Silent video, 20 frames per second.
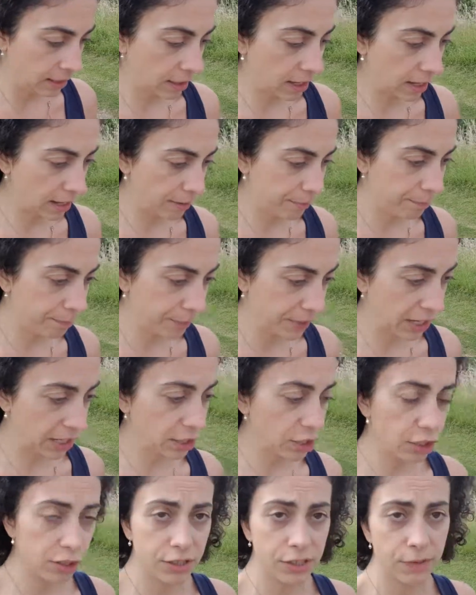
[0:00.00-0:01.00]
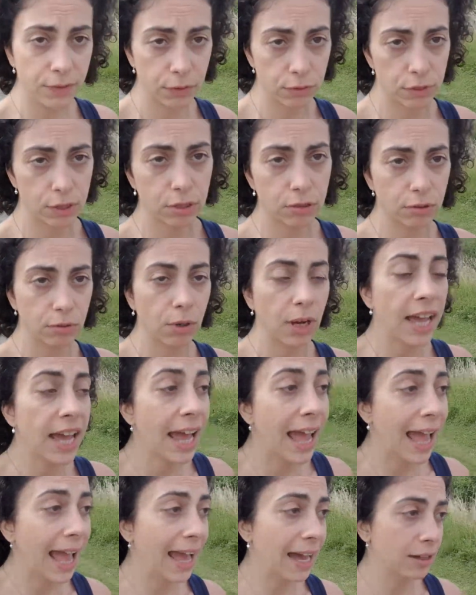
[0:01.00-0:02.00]
a useful tool
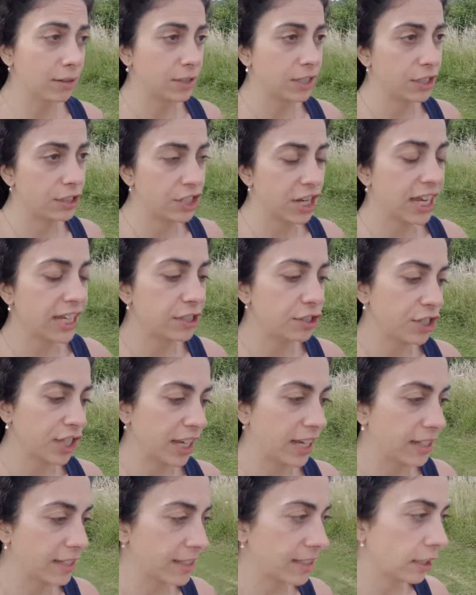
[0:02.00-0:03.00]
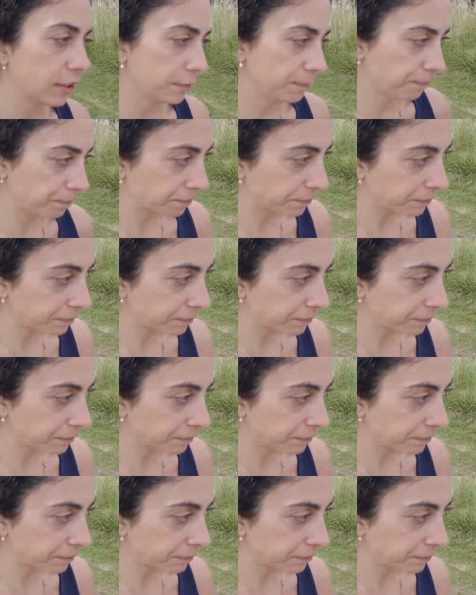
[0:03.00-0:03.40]
how to change it. So